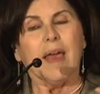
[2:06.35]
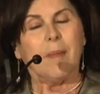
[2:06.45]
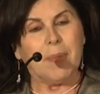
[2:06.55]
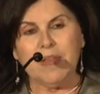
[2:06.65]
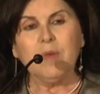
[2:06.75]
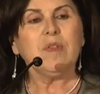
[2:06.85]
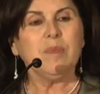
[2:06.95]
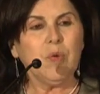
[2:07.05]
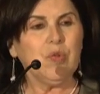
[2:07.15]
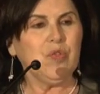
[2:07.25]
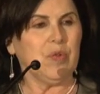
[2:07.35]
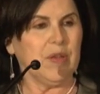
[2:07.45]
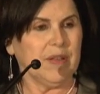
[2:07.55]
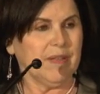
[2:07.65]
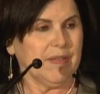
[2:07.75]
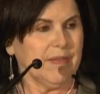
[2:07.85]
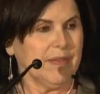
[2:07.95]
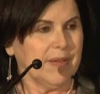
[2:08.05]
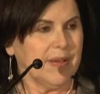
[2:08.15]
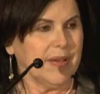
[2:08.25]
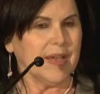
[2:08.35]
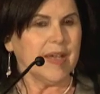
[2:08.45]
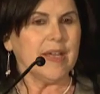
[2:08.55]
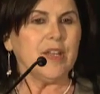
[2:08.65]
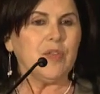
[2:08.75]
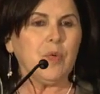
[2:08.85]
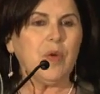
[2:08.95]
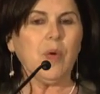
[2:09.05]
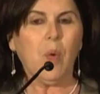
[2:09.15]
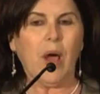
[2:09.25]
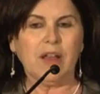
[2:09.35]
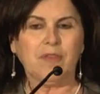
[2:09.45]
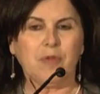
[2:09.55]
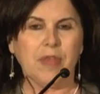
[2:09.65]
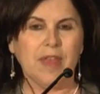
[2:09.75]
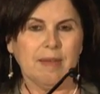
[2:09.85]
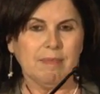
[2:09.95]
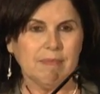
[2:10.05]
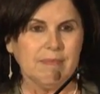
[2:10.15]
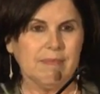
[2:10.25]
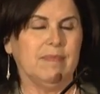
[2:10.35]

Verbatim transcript: But there was more to it, and it took a while for them